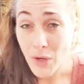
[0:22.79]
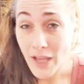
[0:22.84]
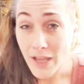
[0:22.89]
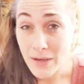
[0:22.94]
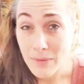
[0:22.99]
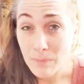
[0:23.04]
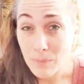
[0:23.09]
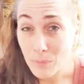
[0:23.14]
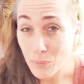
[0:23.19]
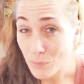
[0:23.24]

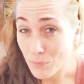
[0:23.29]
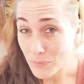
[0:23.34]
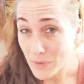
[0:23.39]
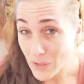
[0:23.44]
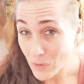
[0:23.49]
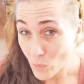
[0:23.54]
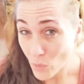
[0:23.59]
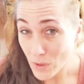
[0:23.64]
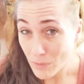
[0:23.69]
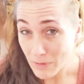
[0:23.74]
and me
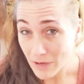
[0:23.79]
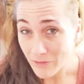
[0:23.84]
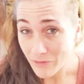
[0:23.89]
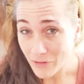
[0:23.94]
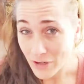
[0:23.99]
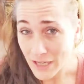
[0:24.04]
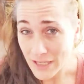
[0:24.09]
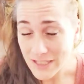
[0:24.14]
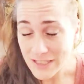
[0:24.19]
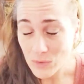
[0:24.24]
and one of my
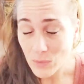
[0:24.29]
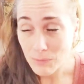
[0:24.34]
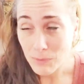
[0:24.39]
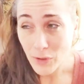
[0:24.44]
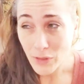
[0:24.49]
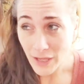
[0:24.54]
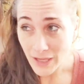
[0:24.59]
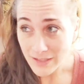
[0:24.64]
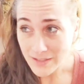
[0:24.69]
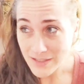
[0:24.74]
friends, we
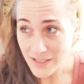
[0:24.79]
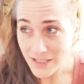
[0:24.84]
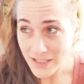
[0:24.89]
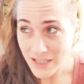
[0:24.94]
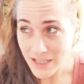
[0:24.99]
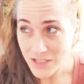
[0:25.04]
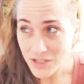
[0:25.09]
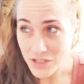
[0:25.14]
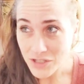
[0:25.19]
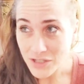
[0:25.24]
both had
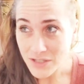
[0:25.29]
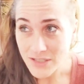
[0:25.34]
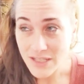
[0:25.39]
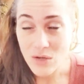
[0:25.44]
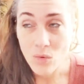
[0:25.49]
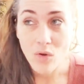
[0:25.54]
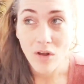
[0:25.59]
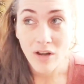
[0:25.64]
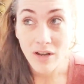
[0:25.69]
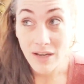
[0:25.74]
teenagers
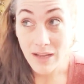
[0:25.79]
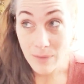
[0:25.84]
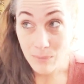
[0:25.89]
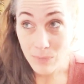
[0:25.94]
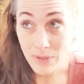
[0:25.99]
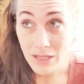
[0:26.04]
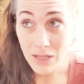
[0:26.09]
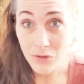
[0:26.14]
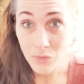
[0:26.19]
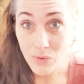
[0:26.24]
that wanted
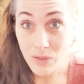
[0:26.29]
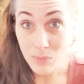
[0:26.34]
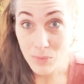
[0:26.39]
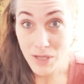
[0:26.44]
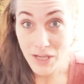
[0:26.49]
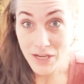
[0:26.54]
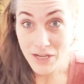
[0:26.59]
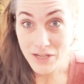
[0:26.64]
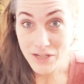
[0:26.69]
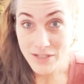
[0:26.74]
MP3
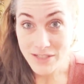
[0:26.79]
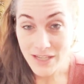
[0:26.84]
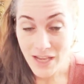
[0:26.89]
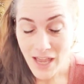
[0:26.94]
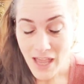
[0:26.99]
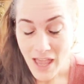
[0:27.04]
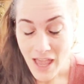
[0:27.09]
players.